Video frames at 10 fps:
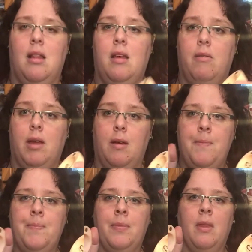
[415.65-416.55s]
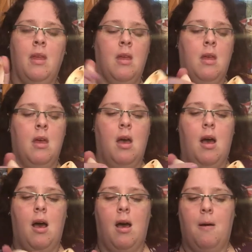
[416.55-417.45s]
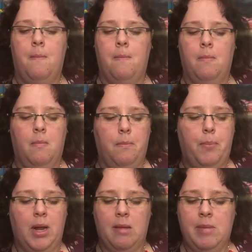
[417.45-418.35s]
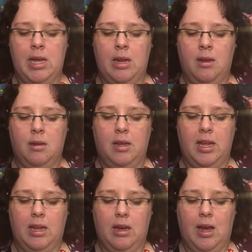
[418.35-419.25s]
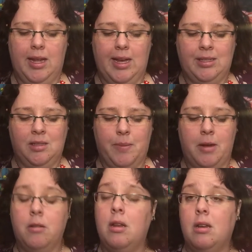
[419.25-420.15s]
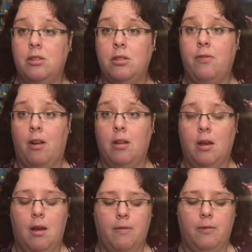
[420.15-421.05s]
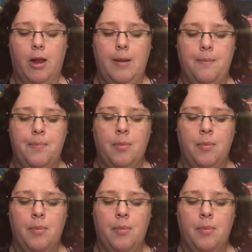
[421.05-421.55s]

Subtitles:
There we go. But I mean, like, I guess it's better than it just falling off, right?